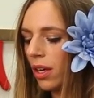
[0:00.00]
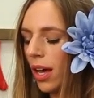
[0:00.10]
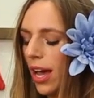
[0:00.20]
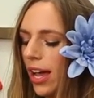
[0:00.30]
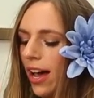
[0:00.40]

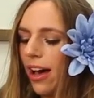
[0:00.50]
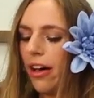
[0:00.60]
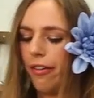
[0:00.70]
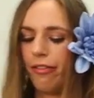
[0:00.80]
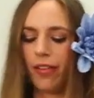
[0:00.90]
I
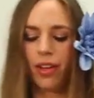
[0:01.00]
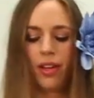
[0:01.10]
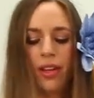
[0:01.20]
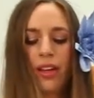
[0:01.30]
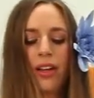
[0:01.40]
have
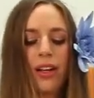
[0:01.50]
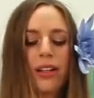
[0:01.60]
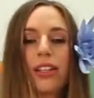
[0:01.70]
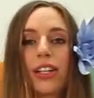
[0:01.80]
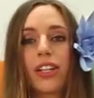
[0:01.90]

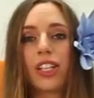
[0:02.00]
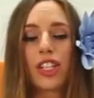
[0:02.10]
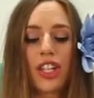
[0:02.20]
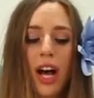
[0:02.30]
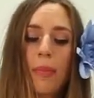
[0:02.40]
little
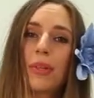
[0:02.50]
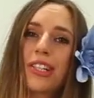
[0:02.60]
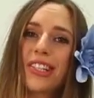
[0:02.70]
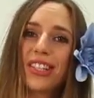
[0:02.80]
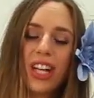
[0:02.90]
chopped
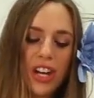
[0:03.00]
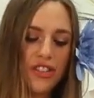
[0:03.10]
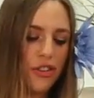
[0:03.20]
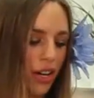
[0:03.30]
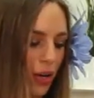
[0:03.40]

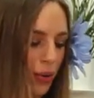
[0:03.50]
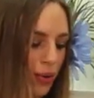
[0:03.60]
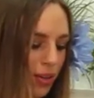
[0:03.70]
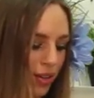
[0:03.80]
cilantro.